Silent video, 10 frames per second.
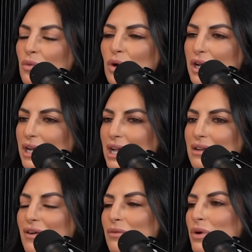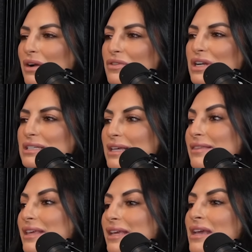working a 9 to 5, whatever it is, I
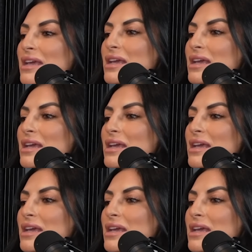think